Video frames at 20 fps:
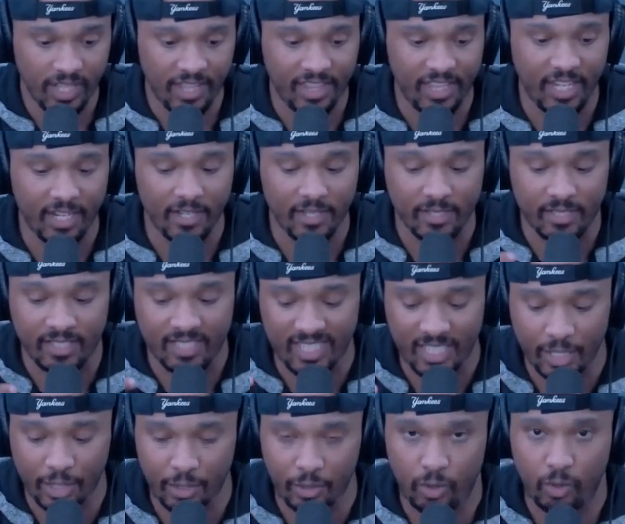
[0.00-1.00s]
there's
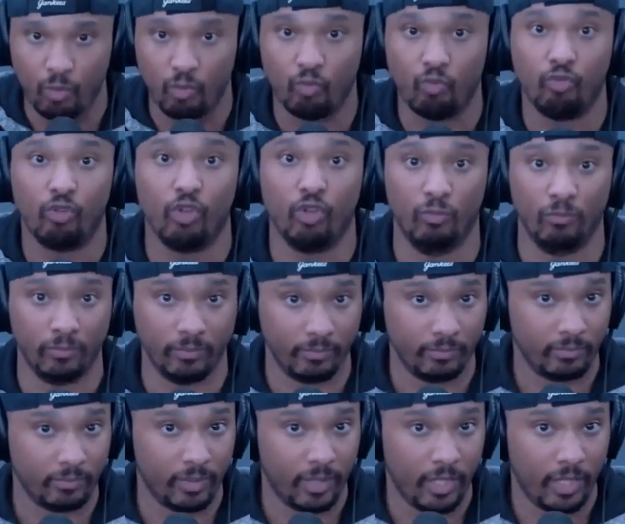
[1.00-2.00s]
still room
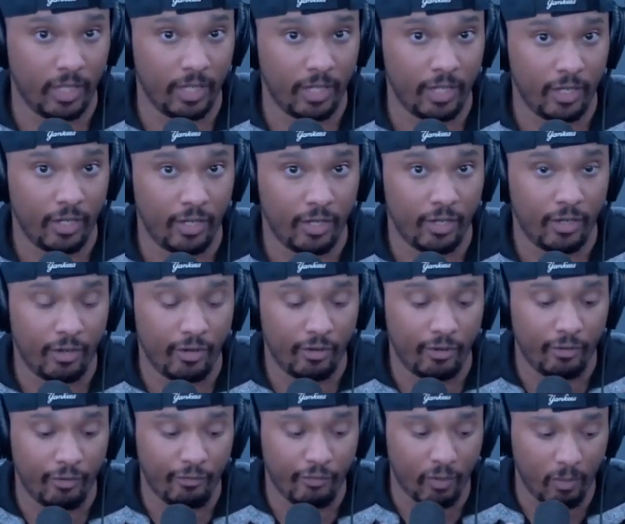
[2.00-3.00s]

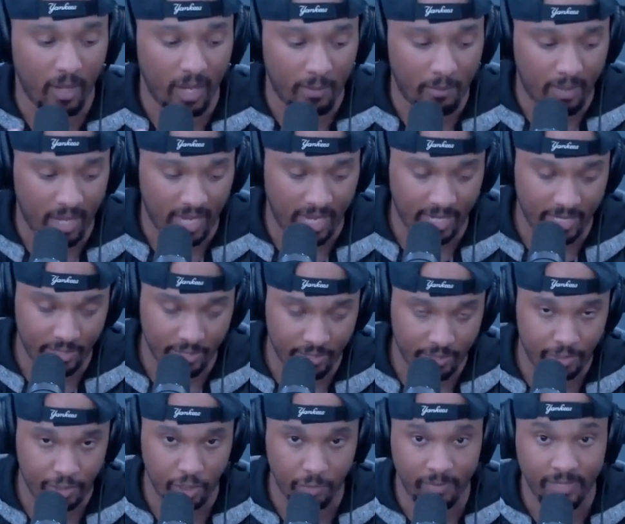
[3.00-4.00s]
for my mind
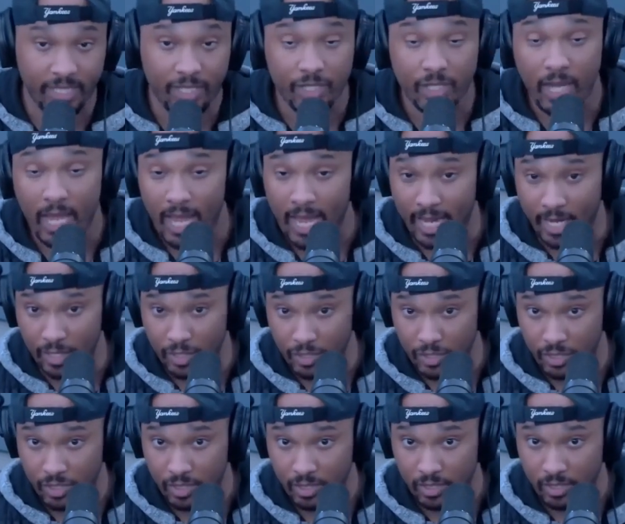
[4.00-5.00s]
to be
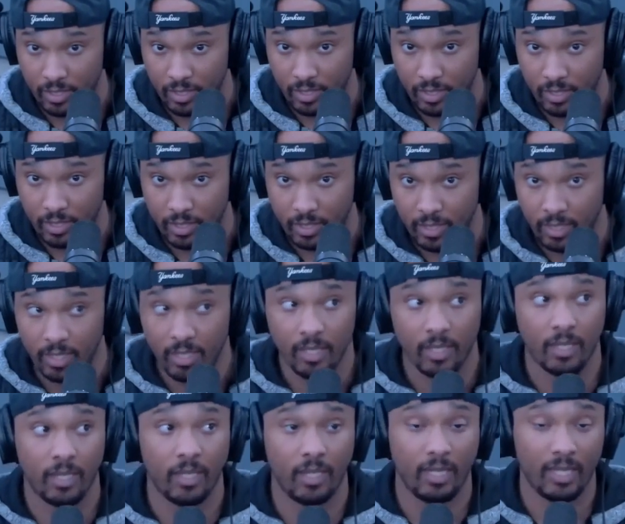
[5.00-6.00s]
changed.
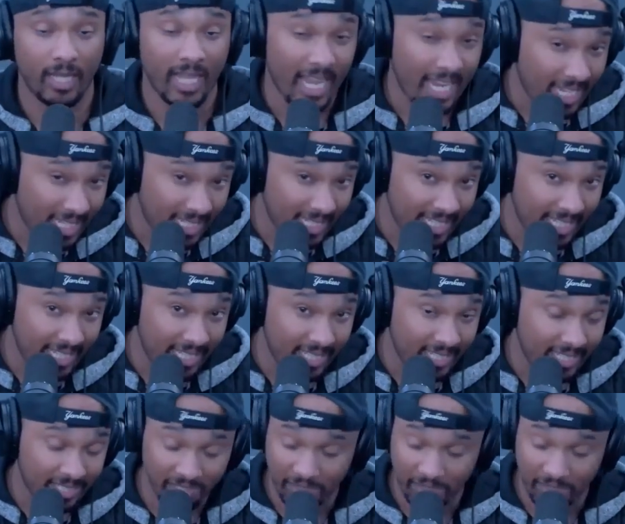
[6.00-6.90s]
Likely?